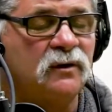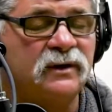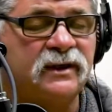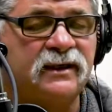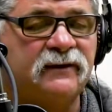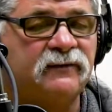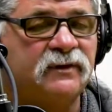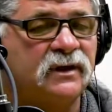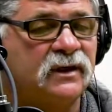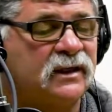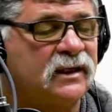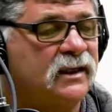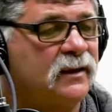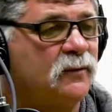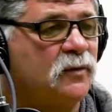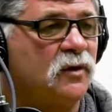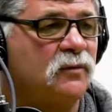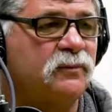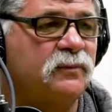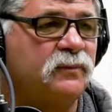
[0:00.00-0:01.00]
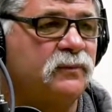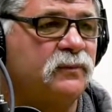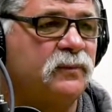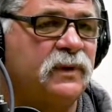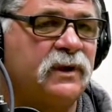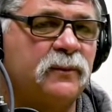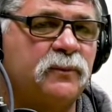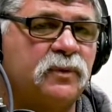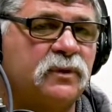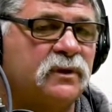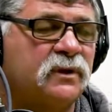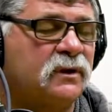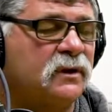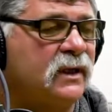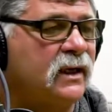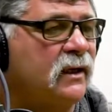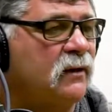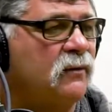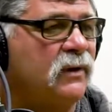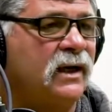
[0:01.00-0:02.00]
and even the chemo people, they're
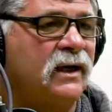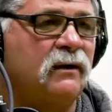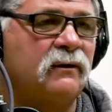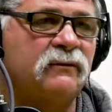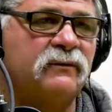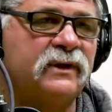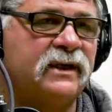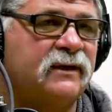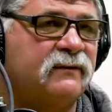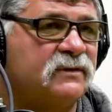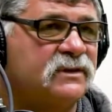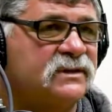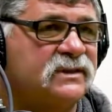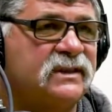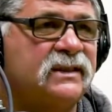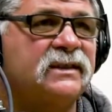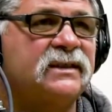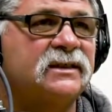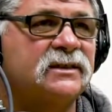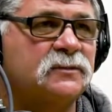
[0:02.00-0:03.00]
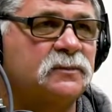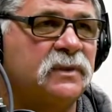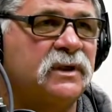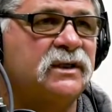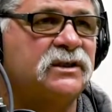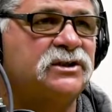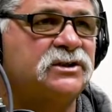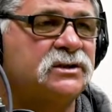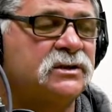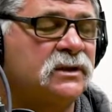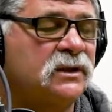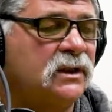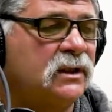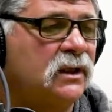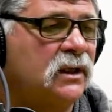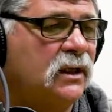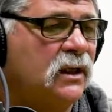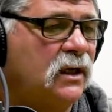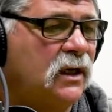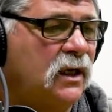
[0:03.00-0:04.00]
like, wow, we never seen this much
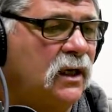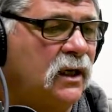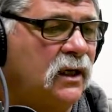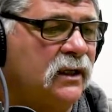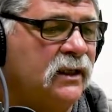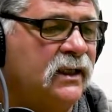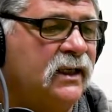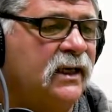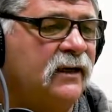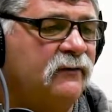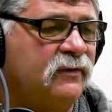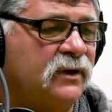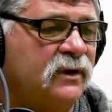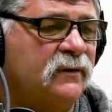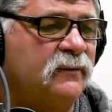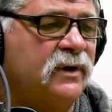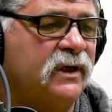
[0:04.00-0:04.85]
given.